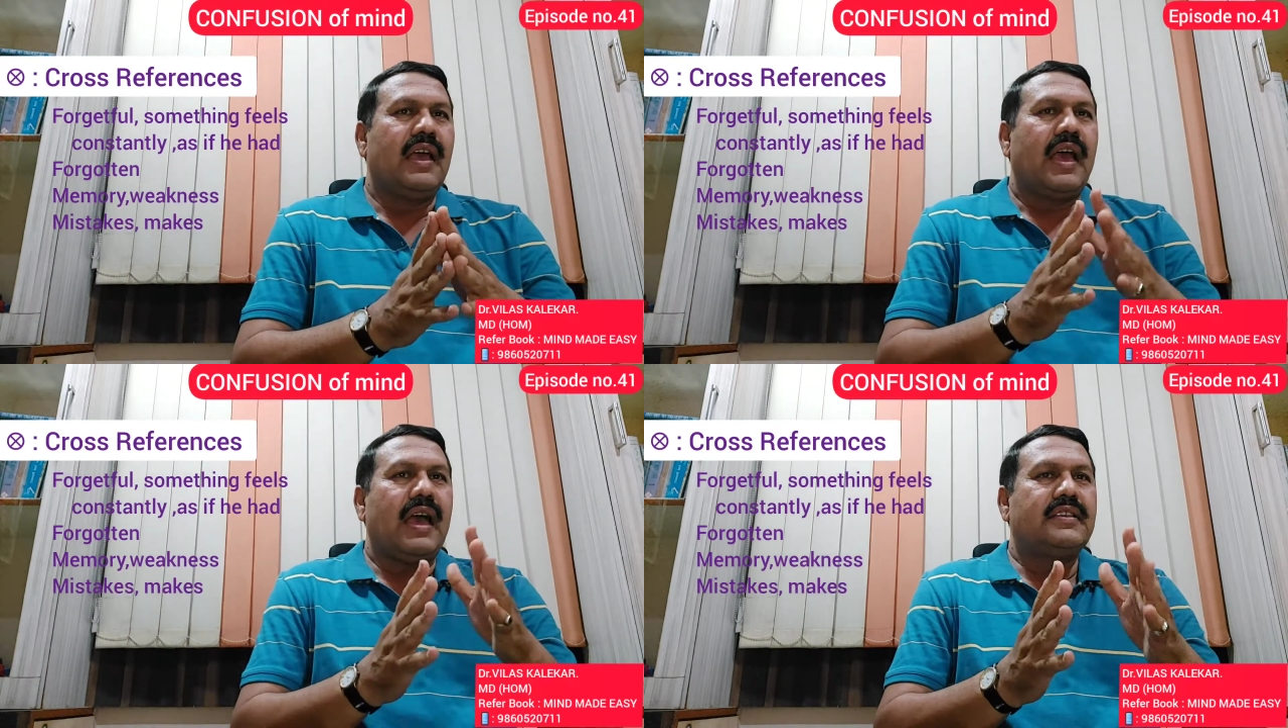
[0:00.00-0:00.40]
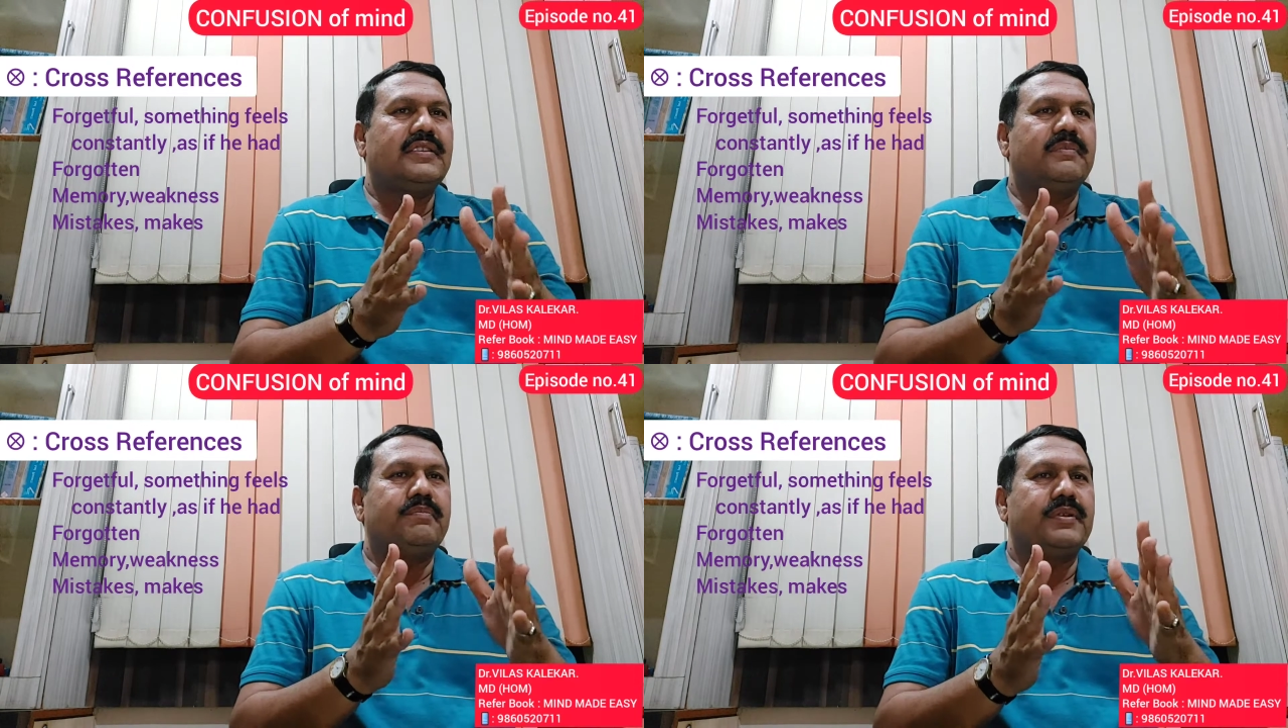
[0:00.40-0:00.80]
as
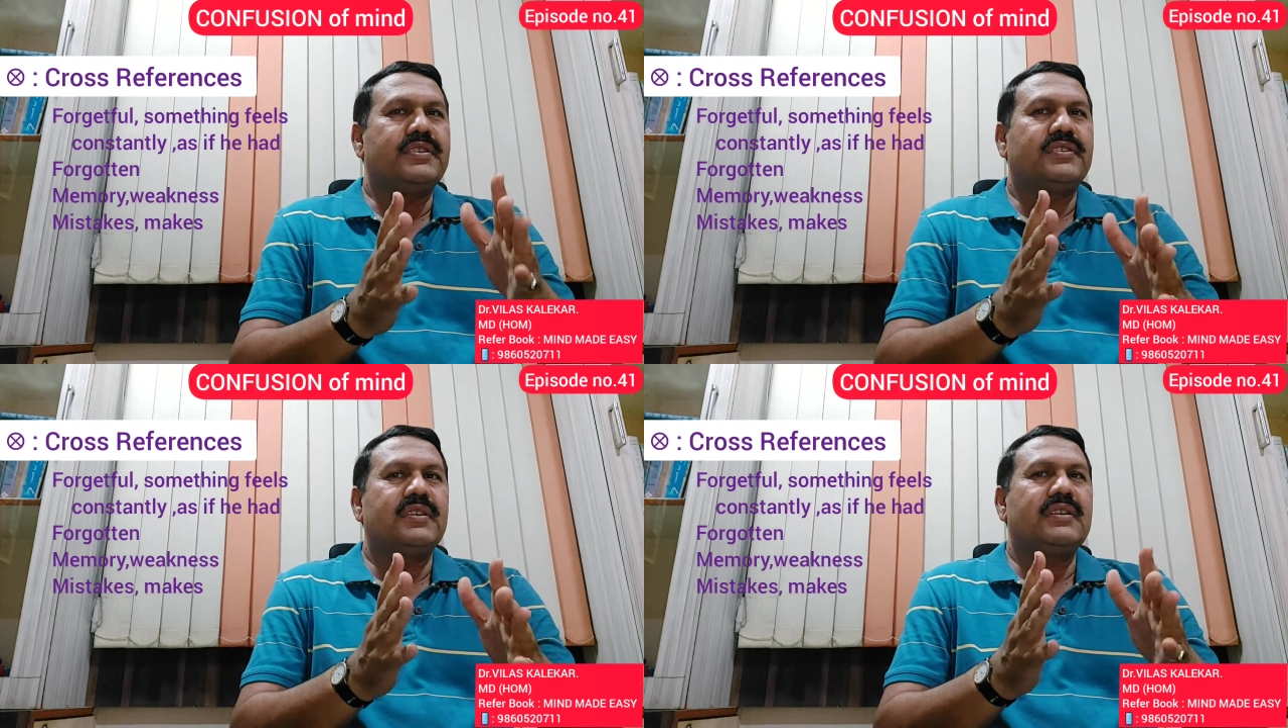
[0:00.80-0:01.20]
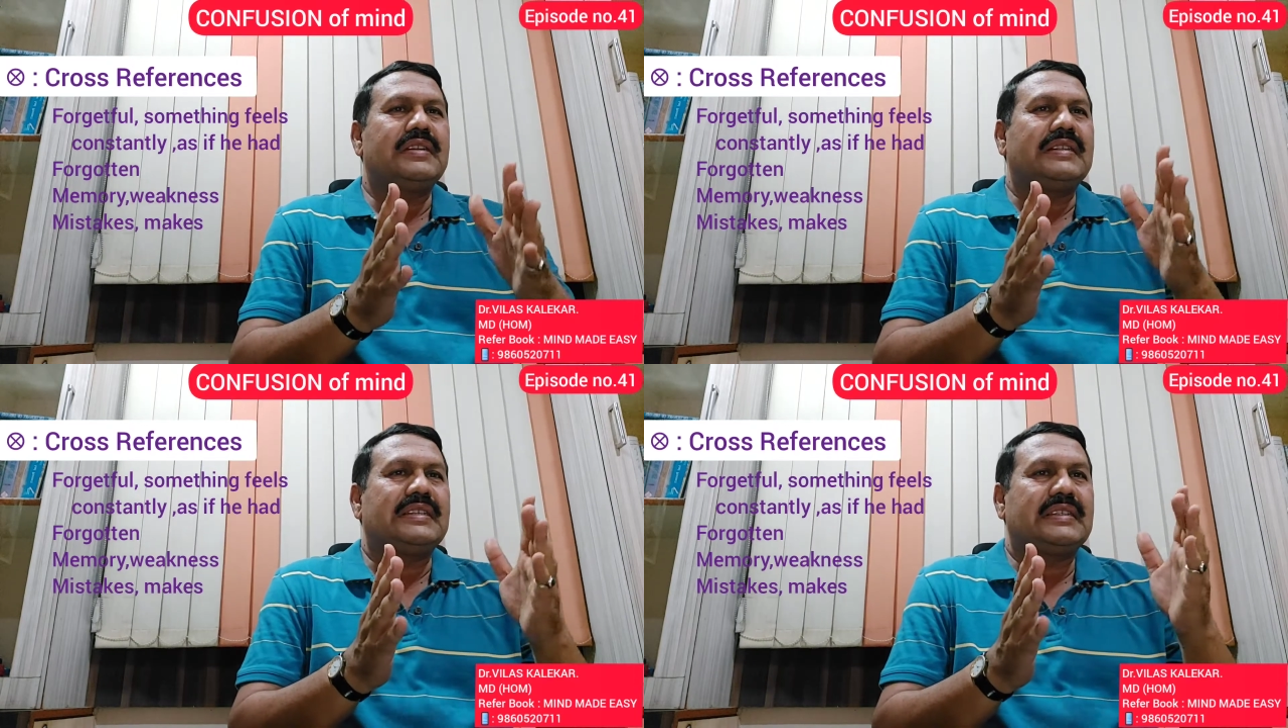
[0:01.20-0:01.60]
in
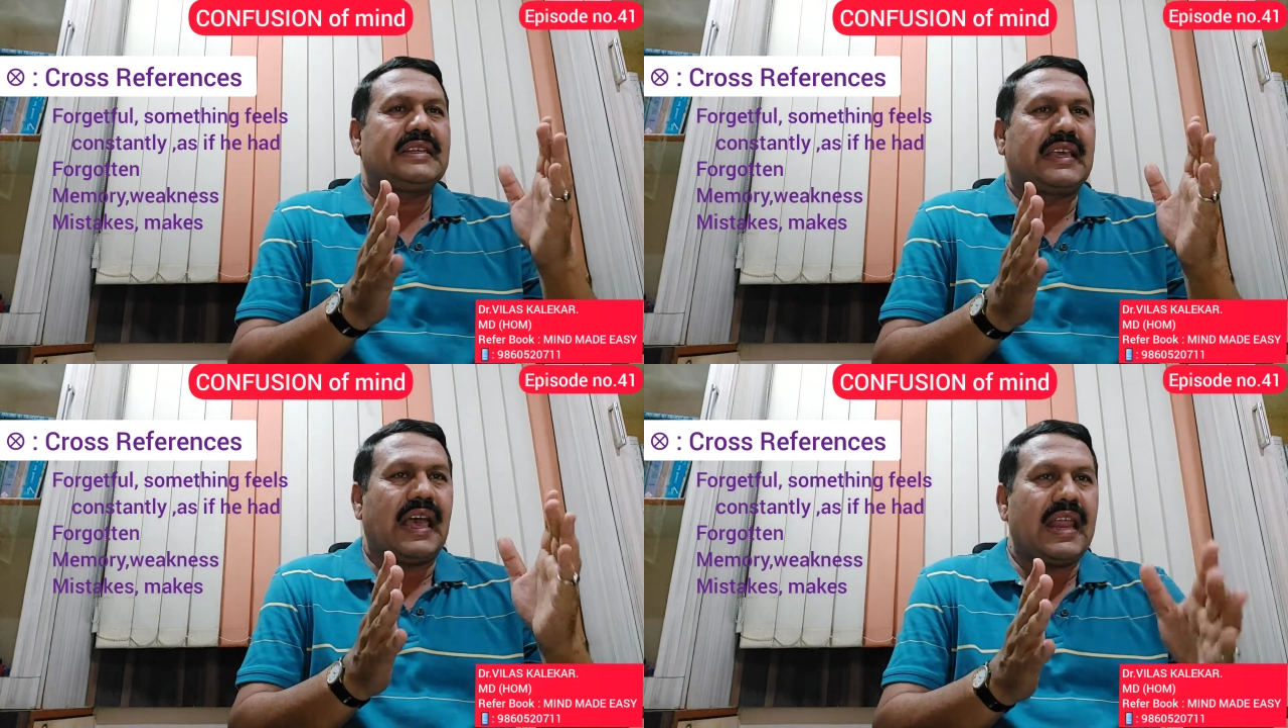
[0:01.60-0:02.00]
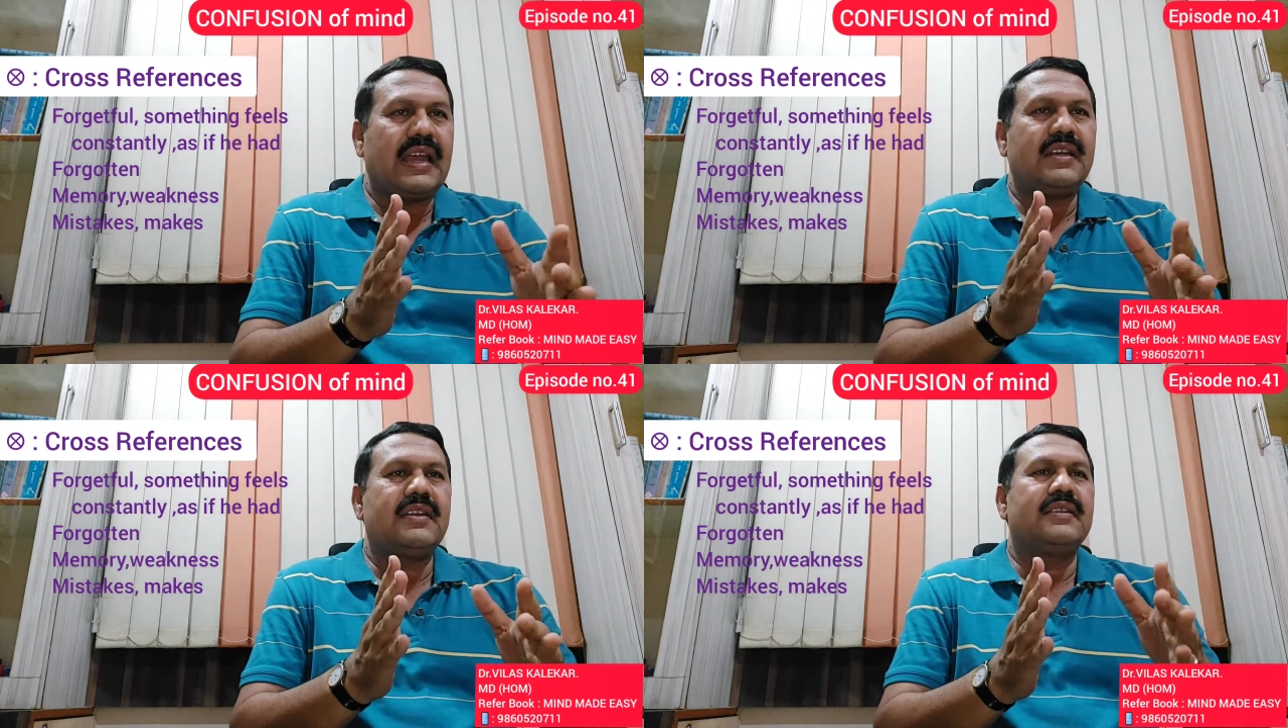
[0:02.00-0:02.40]
person's
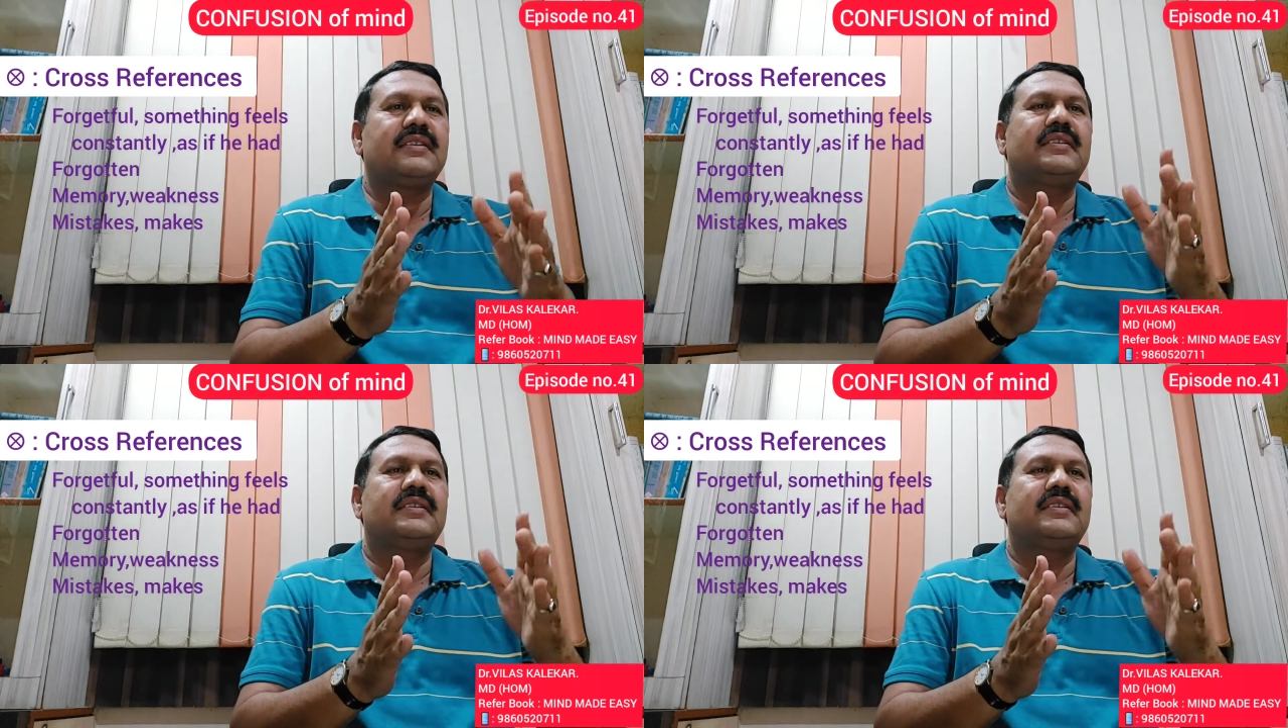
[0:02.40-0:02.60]
character,